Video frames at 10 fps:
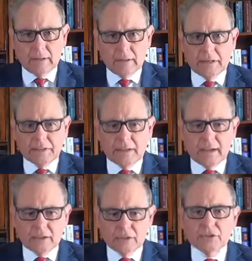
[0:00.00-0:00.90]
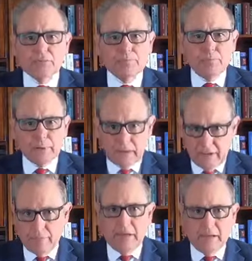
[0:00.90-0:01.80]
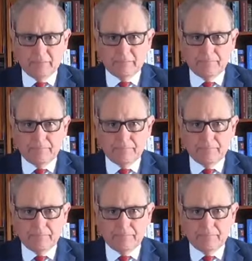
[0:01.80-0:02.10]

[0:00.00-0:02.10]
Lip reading: He's saying, just believe me.